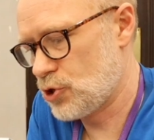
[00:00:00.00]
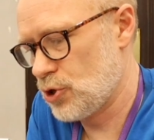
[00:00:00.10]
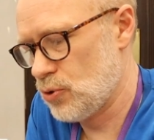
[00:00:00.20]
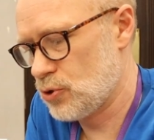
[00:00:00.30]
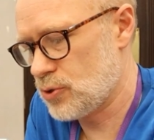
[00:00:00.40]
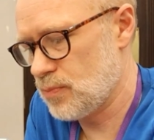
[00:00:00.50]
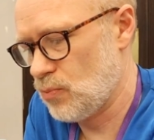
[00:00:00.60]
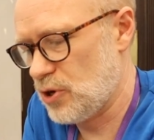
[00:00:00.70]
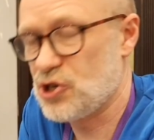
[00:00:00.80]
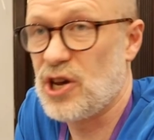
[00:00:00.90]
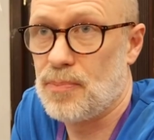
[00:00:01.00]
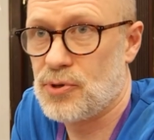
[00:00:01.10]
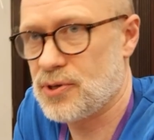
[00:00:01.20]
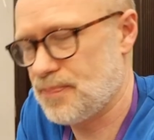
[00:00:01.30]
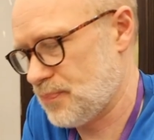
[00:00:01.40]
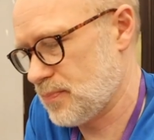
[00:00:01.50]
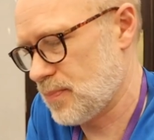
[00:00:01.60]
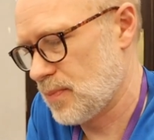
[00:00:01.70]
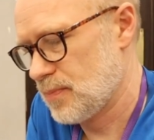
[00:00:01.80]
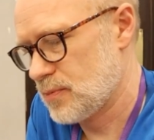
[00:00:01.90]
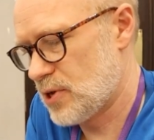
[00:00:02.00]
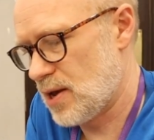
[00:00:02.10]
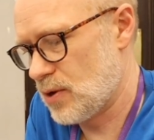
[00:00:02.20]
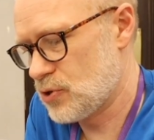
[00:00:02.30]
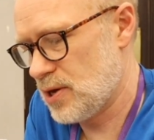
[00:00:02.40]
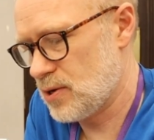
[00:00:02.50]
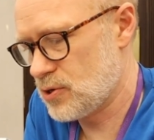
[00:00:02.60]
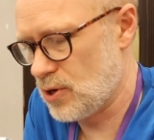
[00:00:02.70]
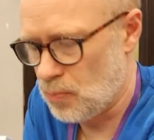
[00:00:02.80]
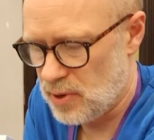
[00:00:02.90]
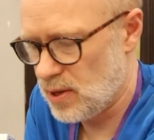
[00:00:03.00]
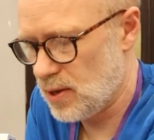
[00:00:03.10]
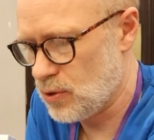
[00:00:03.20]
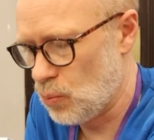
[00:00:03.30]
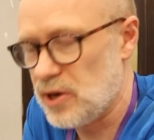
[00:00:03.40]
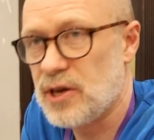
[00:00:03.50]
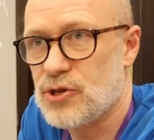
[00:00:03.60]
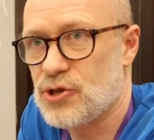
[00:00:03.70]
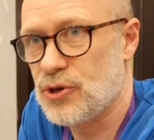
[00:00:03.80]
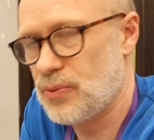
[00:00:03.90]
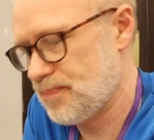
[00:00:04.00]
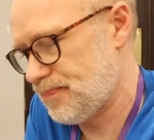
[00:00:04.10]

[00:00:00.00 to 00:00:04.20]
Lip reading: choose which ships take those hits. It will be the weakest 2.